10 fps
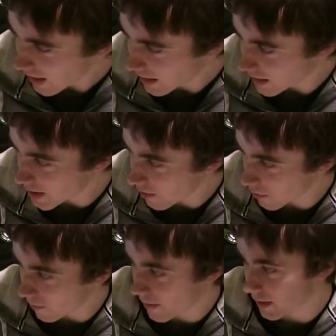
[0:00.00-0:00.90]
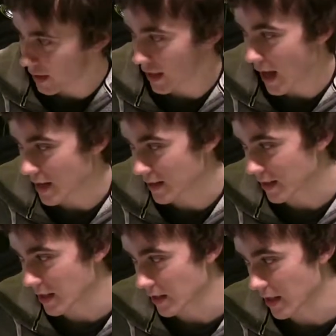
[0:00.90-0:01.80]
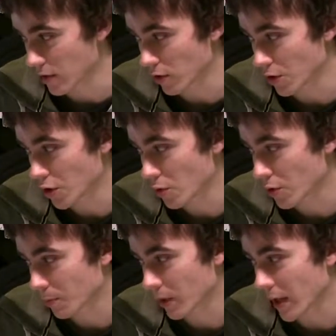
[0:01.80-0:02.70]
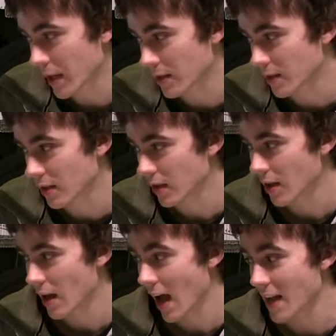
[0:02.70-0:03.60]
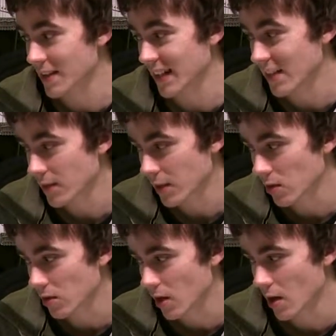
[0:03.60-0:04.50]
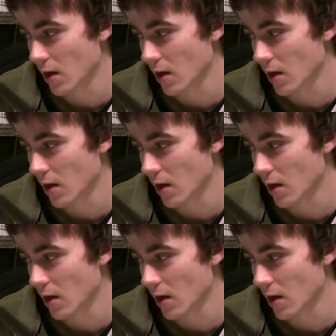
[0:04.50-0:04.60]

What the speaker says: And the other effect that it has is that you can choose to play it as an instant,